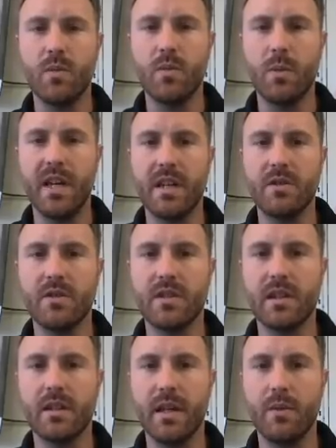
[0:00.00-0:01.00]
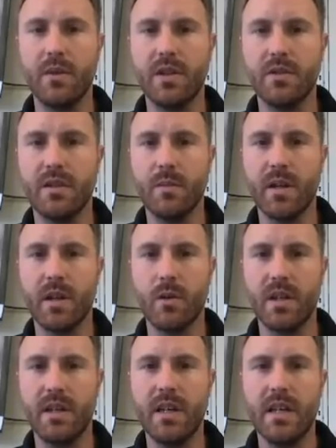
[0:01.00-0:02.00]
When we had to use the clay, we used the bigger
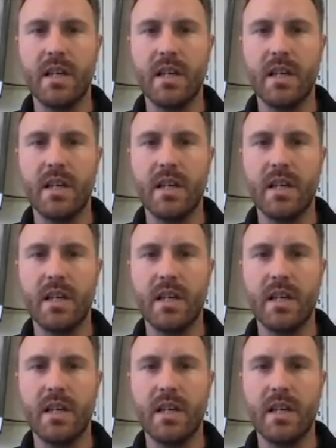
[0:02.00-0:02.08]
one.